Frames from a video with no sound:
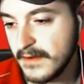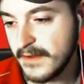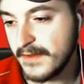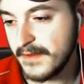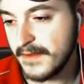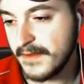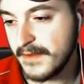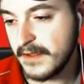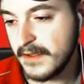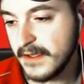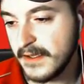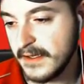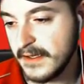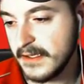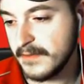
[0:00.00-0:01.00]
Thank you,
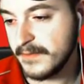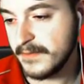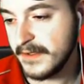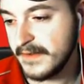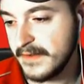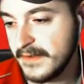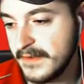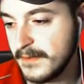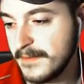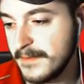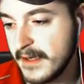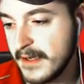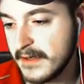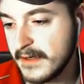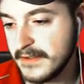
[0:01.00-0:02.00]
kid. Can you please take me
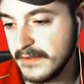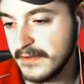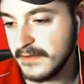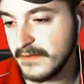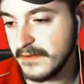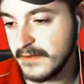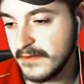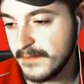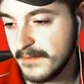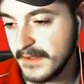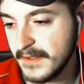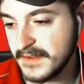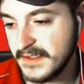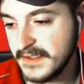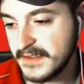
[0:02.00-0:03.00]
back to my
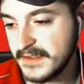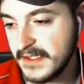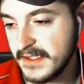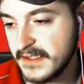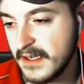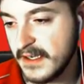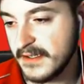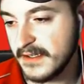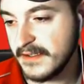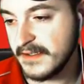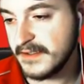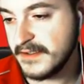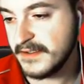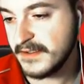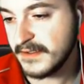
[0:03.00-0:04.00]
seaside
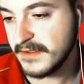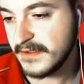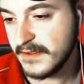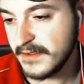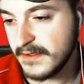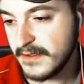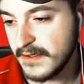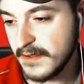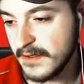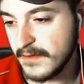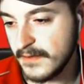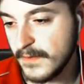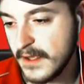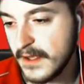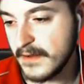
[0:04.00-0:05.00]
cottage?
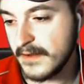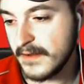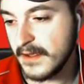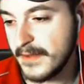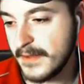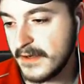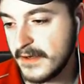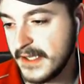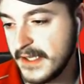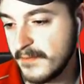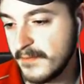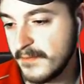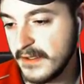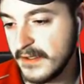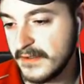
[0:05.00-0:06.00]
Well, I better take
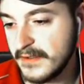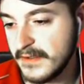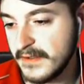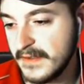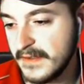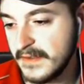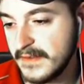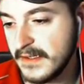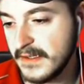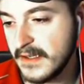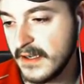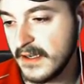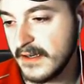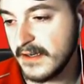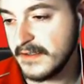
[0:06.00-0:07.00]
Bill to the seaside
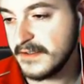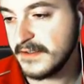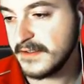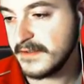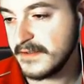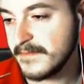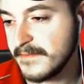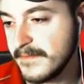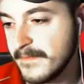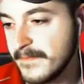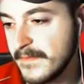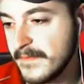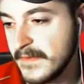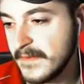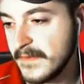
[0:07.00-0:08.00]
cottage.
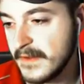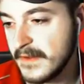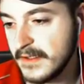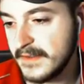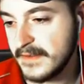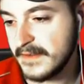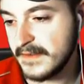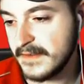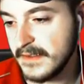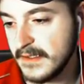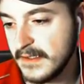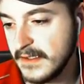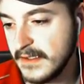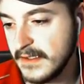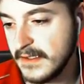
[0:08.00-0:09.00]
Let's see.